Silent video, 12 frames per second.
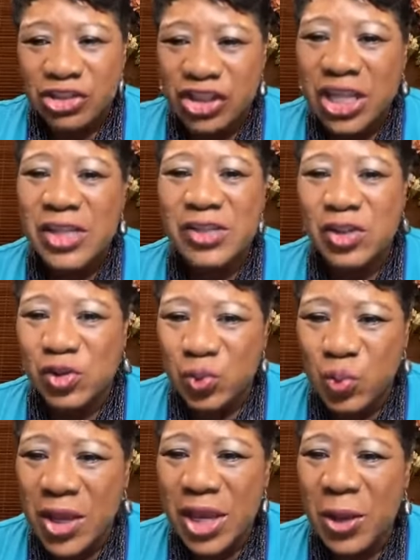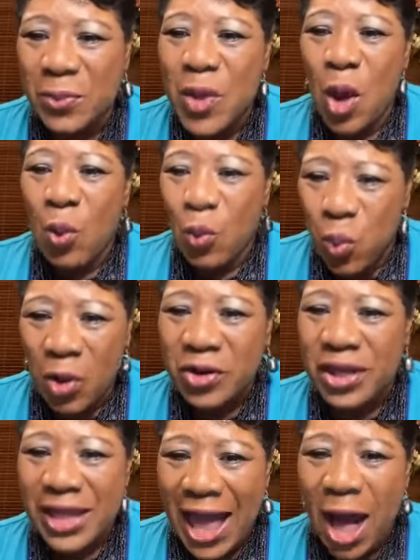Jesus will
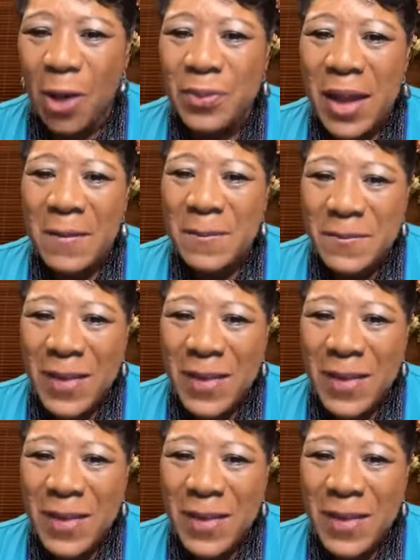work it out.